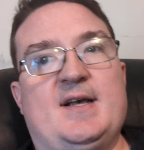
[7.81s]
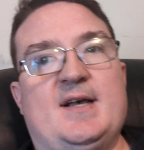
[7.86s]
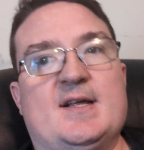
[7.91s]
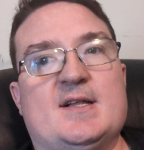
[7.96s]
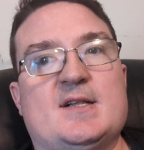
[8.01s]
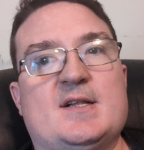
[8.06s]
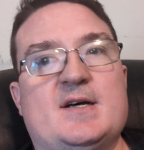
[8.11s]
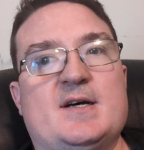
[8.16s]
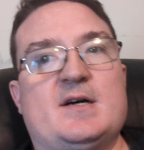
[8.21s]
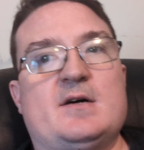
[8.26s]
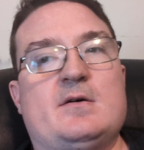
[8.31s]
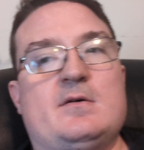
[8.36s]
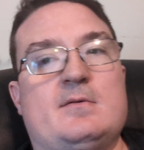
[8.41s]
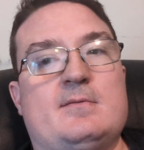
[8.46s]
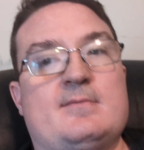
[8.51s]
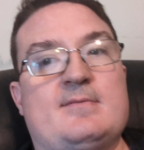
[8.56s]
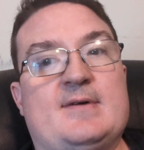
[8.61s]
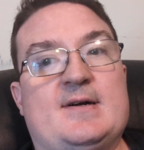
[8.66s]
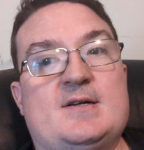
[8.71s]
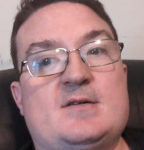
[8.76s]

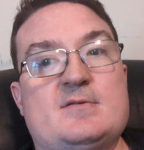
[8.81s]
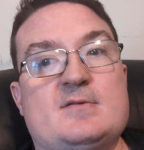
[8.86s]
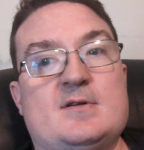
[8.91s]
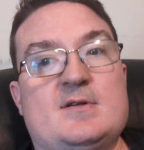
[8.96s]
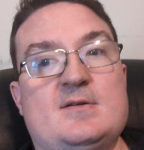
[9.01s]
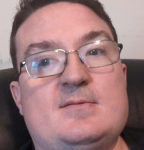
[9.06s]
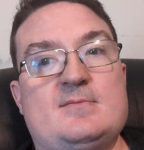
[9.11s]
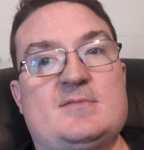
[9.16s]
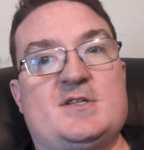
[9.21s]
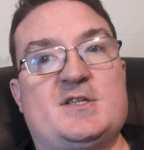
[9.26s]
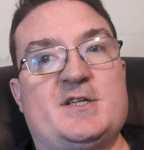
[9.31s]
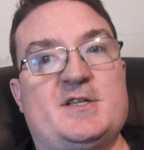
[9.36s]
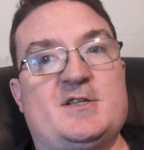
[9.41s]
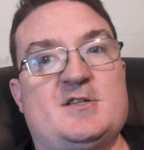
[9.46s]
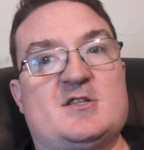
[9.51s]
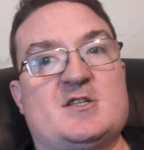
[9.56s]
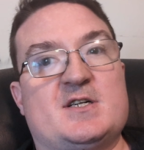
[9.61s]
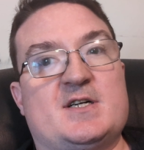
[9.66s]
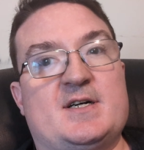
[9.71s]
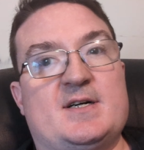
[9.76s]
Hello, welcome
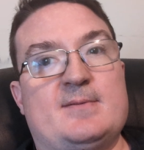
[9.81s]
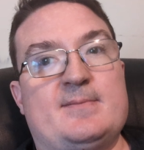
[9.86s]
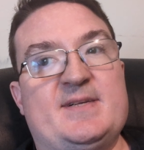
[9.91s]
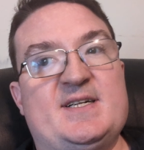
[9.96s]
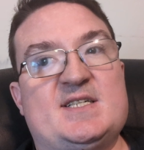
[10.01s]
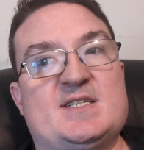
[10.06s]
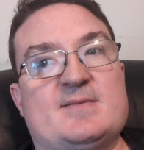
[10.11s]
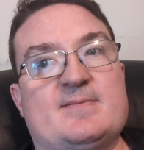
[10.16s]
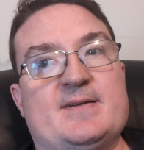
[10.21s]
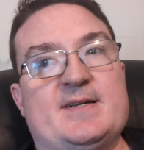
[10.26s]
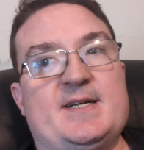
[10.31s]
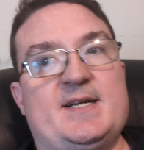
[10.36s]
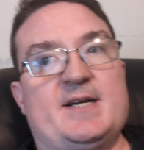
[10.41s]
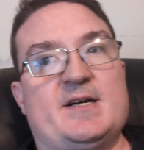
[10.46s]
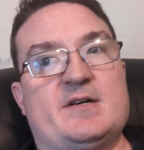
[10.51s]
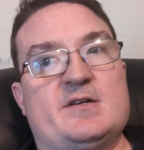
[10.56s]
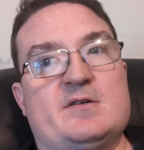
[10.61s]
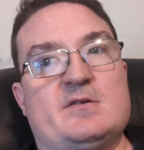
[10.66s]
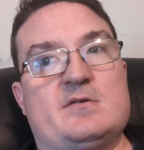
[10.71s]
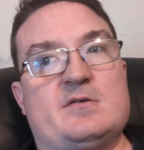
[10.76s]
to Tommy's
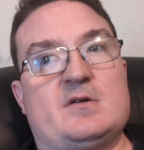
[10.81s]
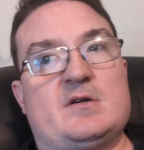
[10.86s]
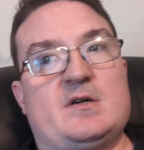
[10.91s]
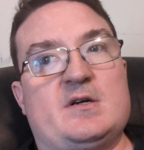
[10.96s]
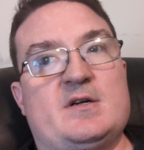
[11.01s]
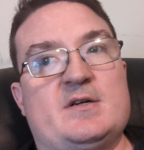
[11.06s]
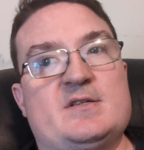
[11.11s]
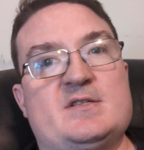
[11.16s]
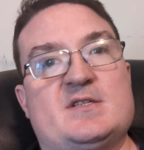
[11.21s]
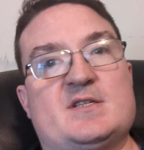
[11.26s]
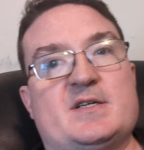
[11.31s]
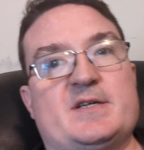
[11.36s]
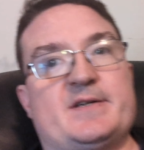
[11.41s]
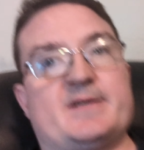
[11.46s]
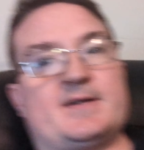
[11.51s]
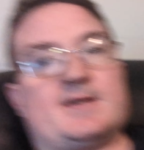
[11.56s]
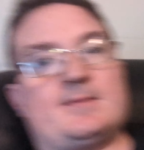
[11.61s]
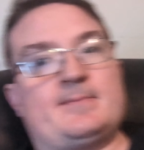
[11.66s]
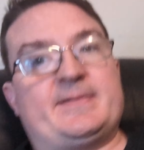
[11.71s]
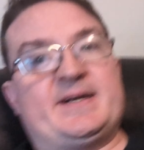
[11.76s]
video on
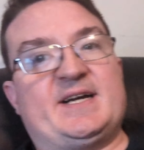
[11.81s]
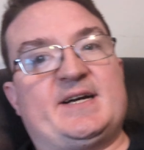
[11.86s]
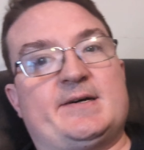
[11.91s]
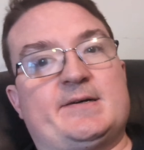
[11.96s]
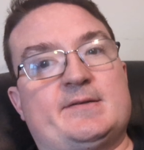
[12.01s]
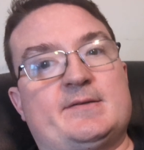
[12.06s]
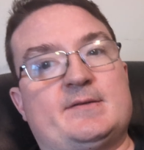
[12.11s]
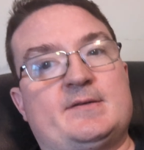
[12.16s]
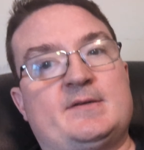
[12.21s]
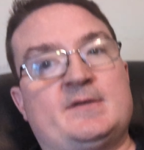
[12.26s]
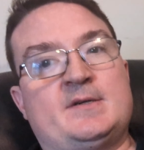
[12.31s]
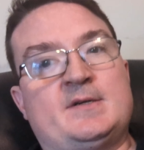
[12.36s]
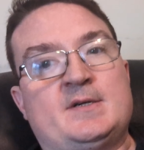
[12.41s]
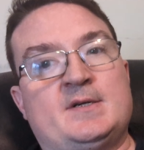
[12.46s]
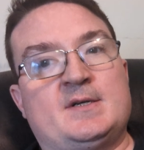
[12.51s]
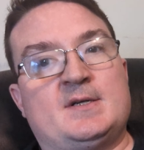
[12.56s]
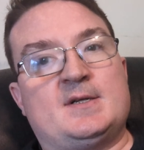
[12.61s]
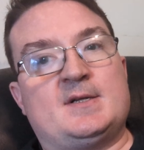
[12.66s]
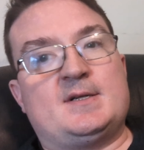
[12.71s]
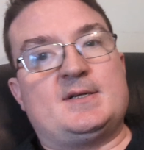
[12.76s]
talking about
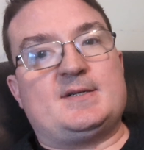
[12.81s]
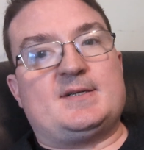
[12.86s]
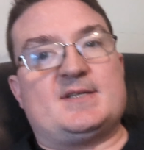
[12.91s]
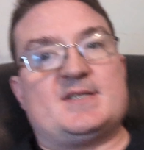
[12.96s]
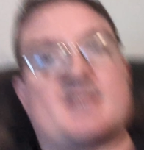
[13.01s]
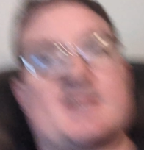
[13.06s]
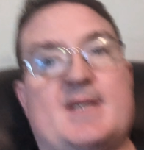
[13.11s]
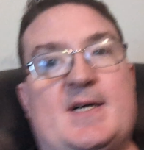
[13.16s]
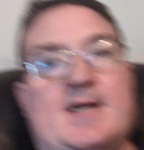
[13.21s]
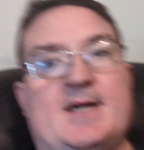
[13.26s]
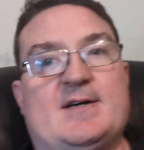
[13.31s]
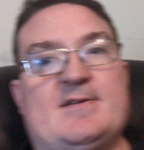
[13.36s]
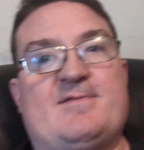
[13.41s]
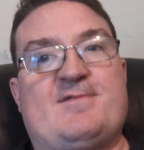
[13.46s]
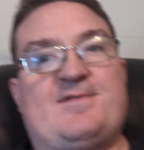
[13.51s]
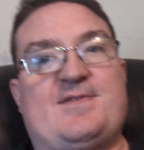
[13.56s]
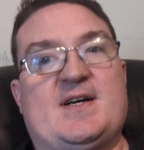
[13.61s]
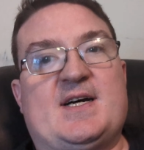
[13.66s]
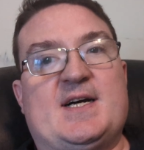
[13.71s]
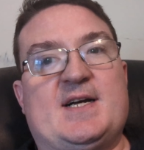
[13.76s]
the
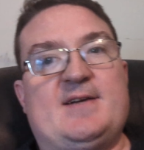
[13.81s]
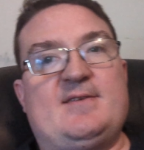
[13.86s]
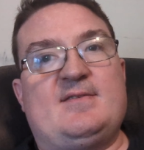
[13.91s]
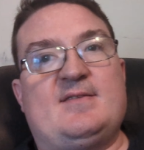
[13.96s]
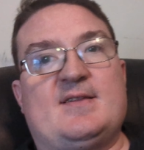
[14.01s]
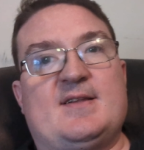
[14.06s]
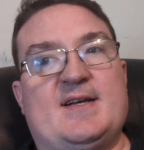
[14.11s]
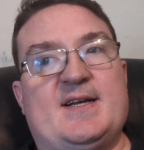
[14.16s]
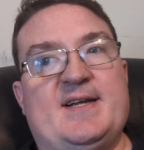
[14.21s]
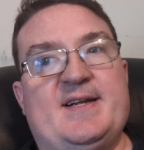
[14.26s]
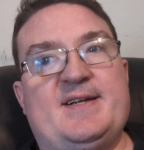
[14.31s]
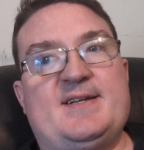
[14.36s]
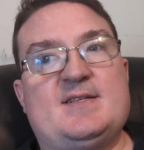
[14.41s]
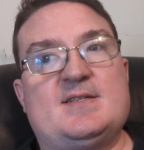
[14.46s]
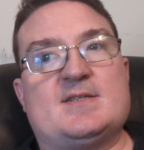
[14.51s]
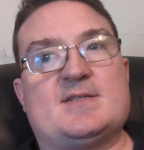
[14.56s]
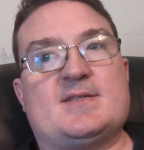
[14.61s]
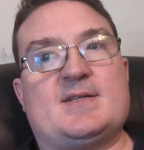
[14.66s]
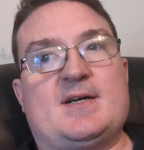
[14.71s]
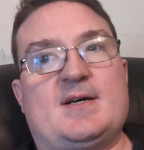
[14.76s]
top five
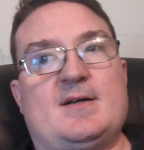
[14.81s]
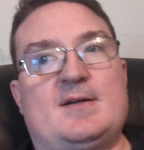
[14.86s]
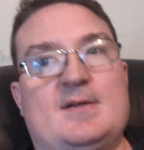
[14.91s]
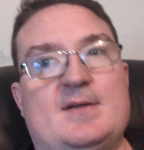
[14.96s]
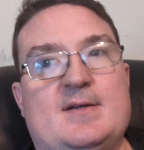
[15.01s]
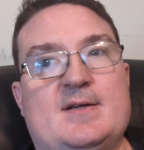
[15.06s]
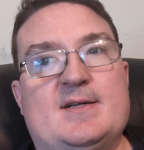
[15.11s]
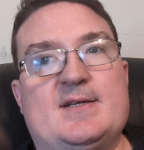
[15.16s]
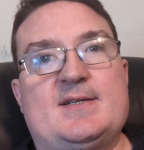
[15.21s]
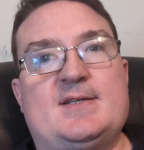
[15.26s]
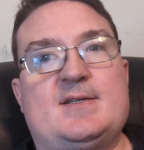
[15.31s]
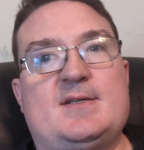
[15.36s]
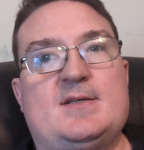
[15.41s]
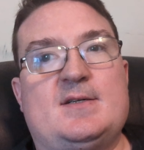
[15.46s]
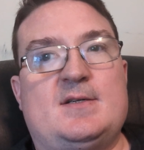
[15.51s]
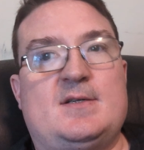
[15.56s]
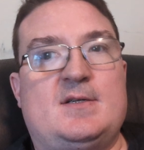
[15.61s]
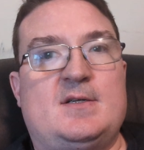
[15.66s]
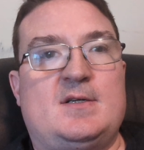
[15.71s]
things on,